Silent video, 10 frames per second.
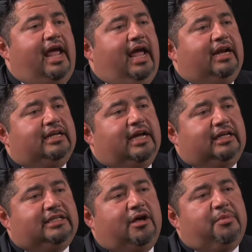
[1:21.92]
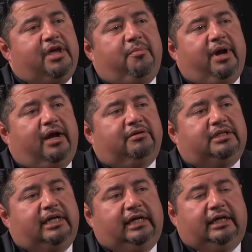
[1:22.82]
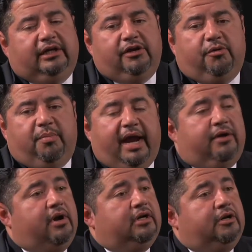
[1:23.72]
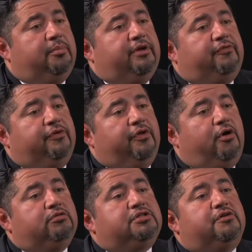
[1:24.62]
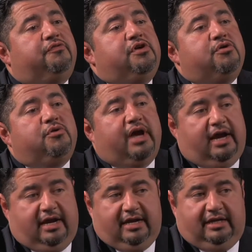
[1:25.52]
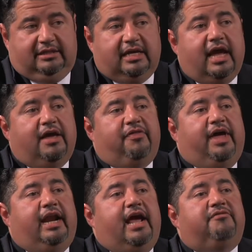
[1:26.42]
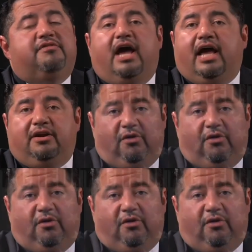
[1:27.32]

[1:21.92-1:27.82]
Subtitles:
and tell me about your background a little bit. For those of you guys that have not